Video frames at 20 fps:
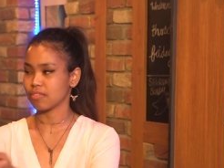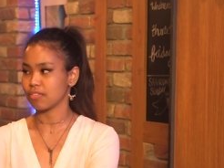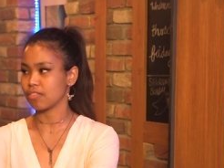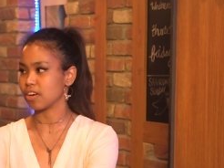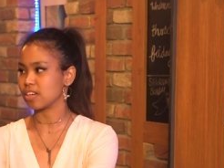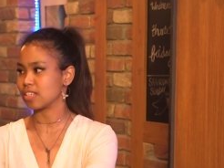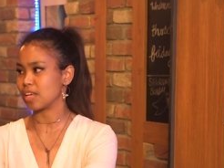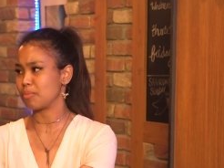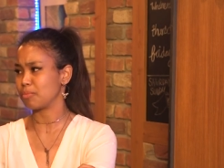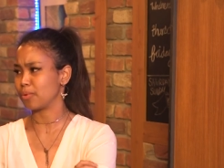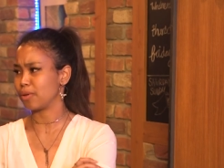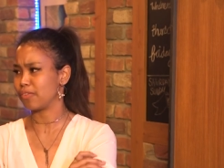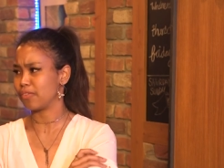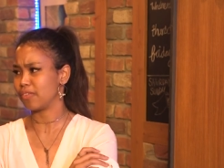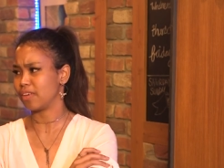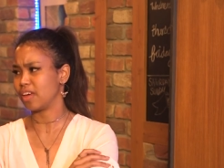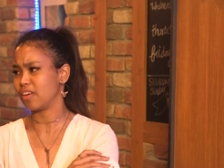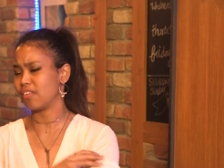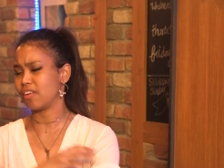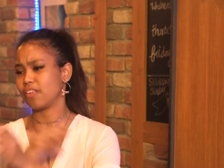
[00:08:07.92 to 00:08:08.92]
For example, if
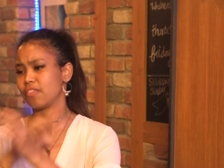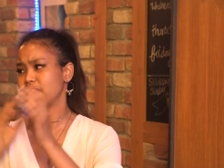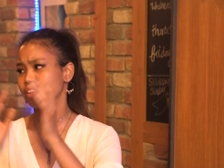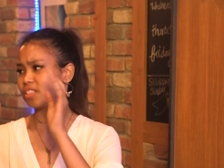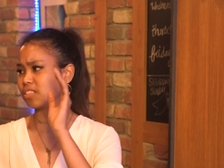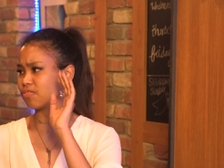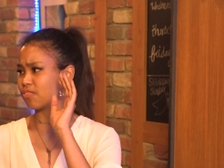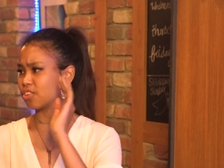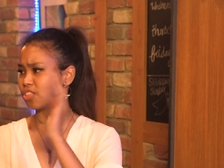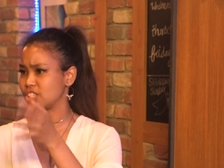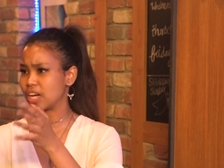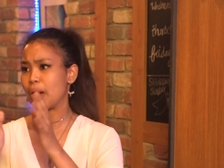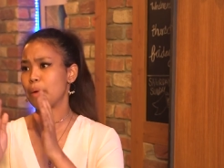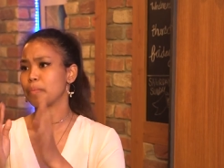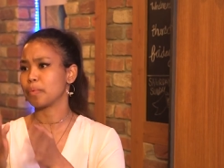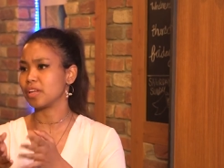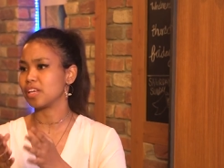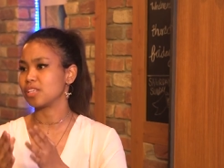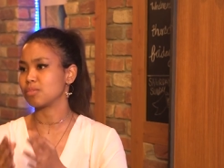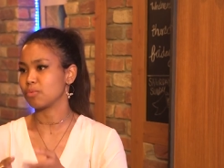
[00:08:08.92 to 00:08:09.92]
it's for
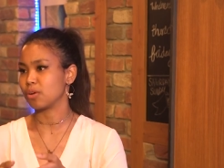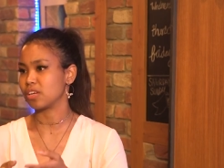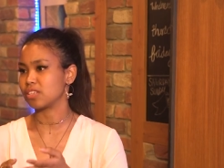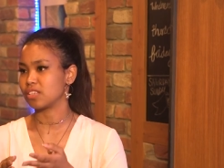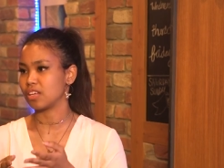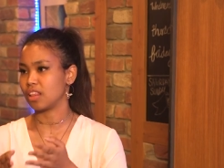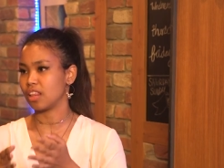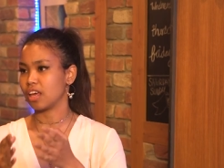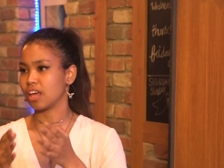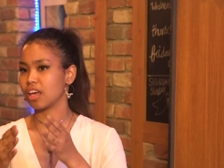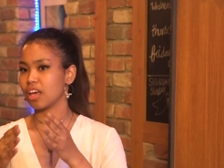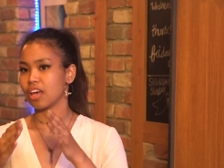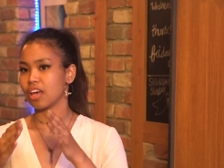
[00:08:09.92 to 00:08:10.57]
Japanese person